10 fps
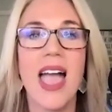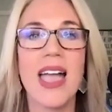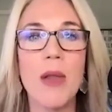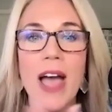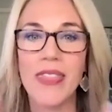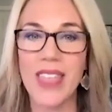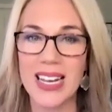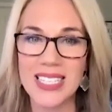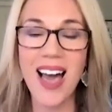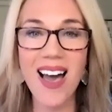And at
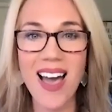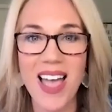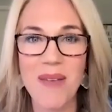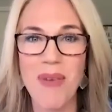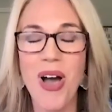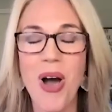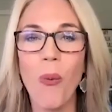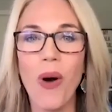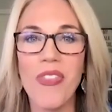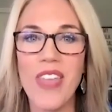that time,
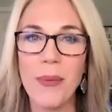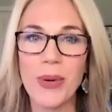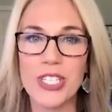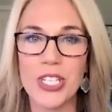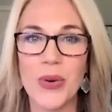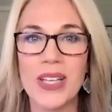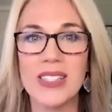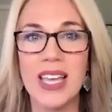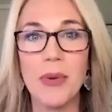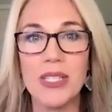what they would do is
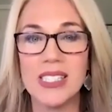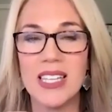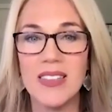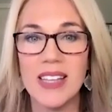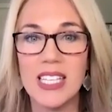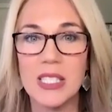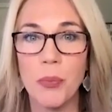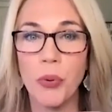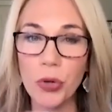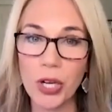they would send these
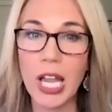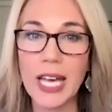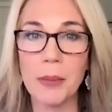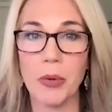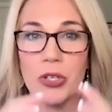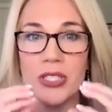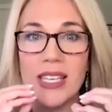proclaimers,